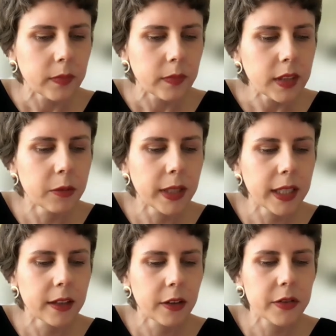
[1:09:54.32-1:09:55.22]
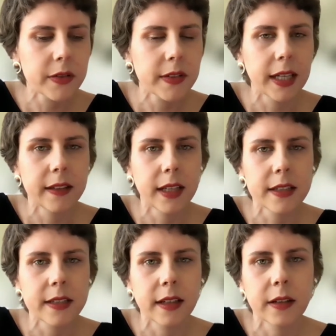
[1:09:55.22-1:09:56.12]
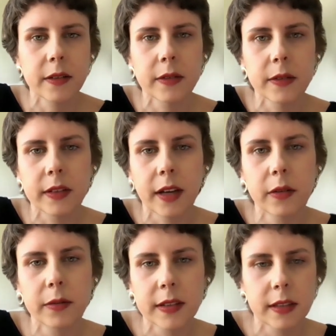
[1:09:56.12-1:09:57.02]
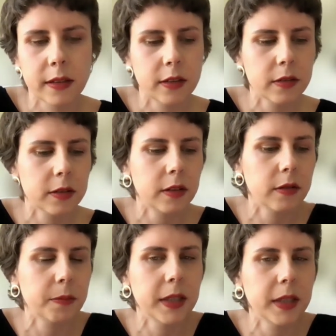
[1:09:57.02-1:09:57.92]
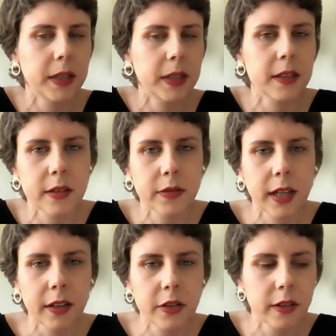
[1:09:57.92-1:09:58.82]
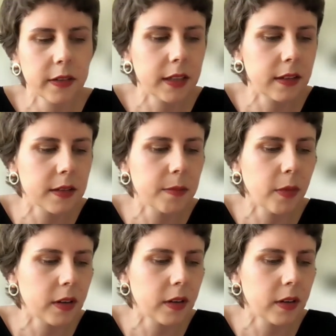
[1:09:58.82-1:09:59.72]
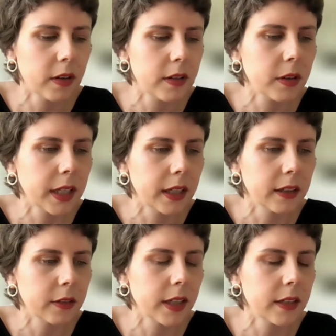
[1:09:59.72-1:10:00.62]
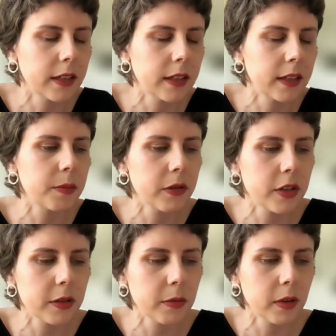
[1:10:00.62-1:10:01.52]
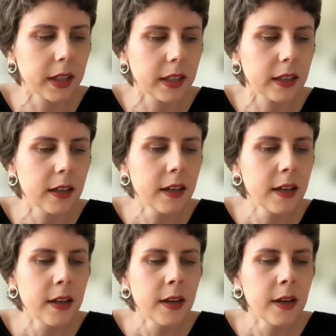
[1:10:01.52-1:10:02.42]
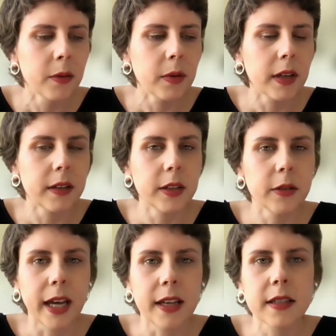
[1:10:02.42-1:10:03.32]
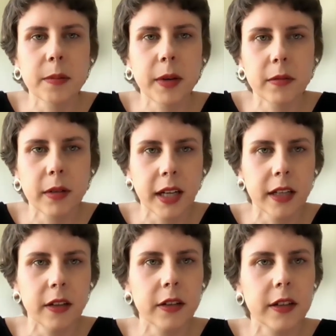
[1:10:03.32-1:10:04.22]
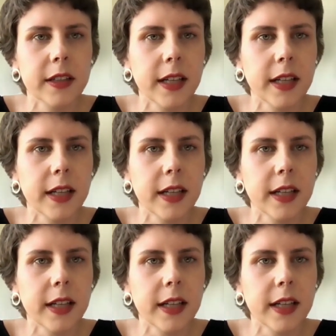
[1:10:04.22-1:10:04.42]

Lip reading: And we can also say that now with the European Spaces of Culture that this model is working, or that this approach is working. You asked about what I learned.